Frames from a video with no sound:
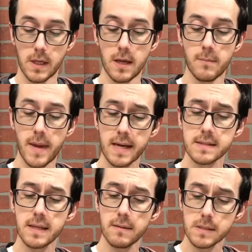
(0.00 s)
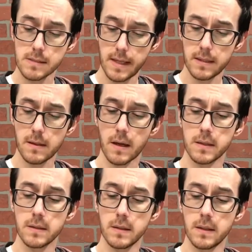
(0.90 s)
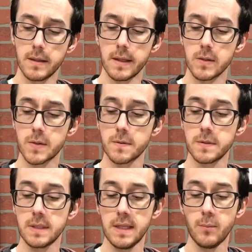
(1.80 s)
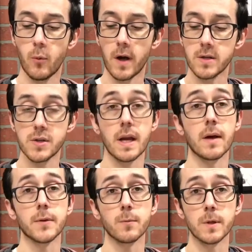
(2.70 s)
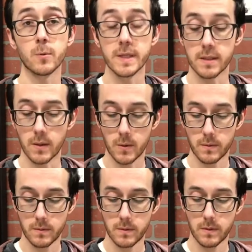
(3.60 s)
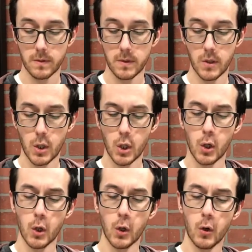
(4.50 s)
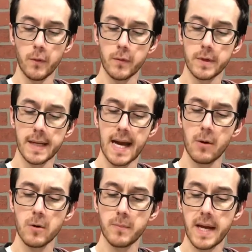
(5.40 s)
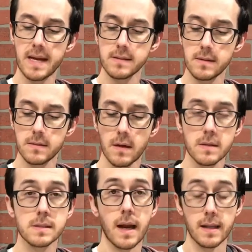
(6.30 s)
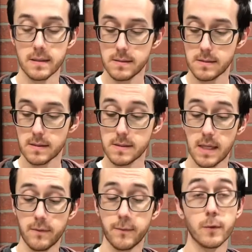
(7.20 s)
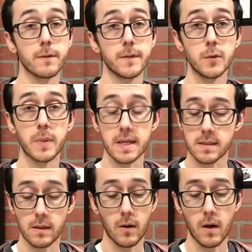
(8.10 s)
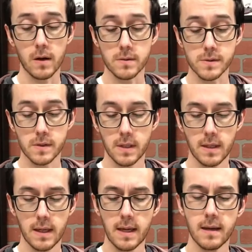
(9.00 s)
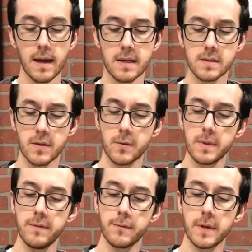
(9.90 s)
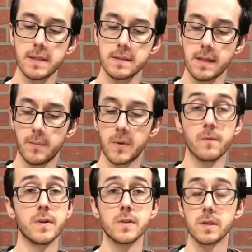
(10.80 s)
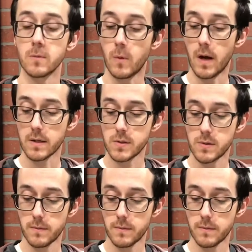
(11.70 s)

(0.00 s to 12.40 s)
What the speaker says: Max gave a slight nod and turned to keep watch out the rear window. Over an hour passed in dark silence, save for a few passing cars, as the 3 friends kept their vigilant watch.